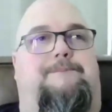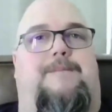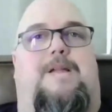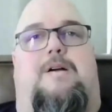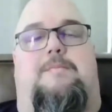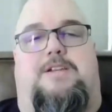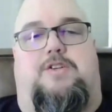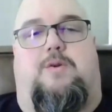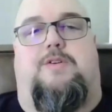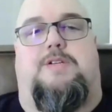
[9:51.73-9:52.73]
Oh, my
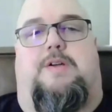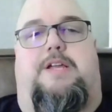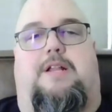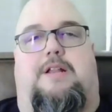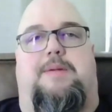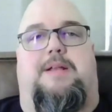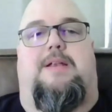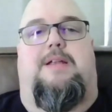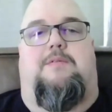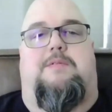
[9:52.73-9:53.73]
shoulders are killing me
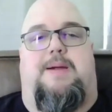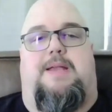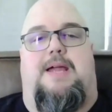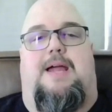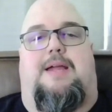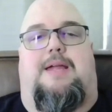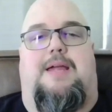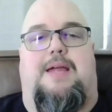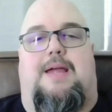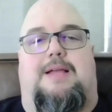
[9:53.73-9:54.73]
today with my neck.
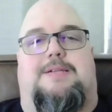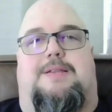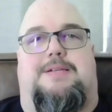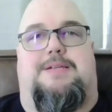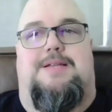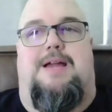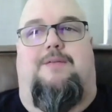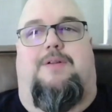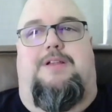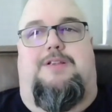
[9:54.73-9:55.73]
So this is not
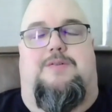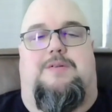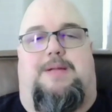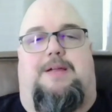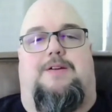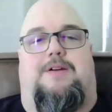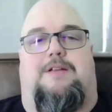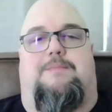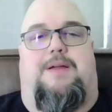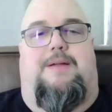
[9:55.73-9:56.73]
really doing me
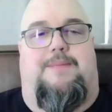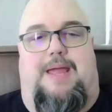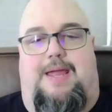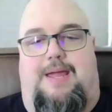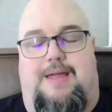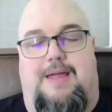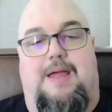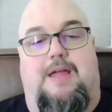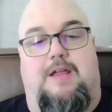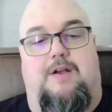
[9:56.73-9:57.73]
good, but hey,
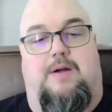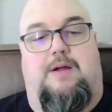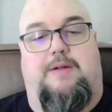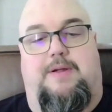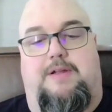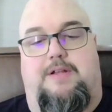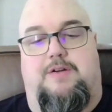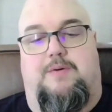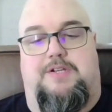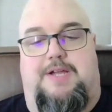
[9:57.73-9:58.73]
you know what? You do
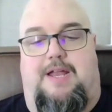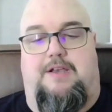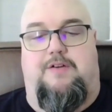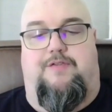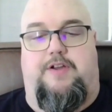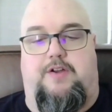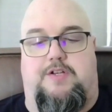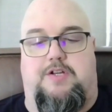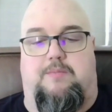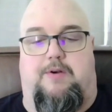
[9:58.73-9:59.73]
what you got to do for
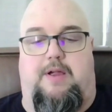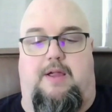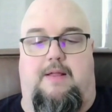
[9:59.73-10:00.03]
YouTube, right?